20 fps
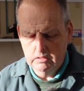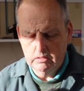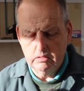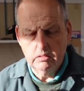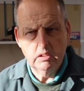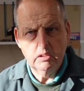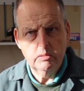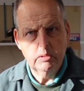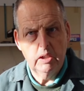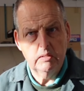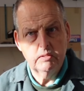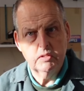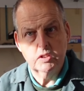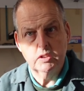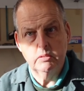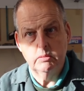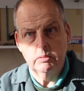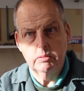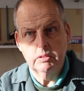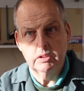Or do we have to
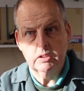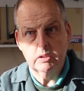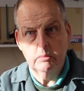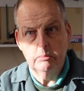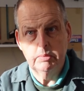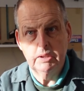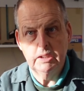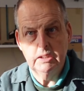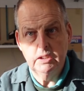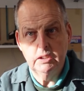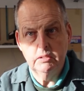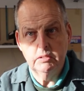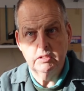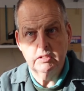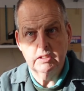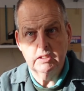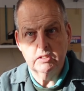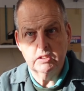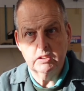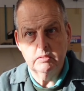come up with a complete new
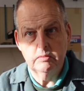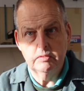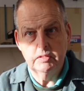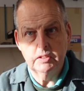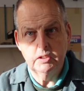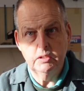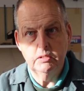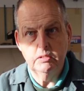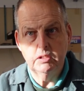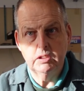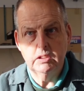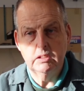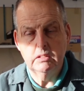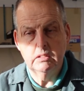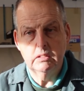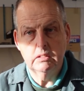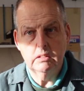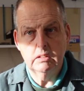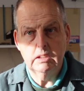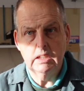system for using
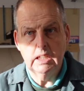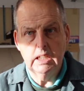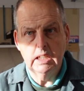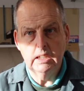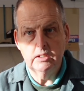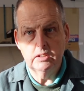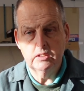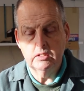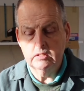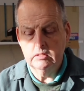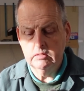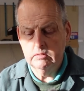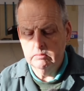dies?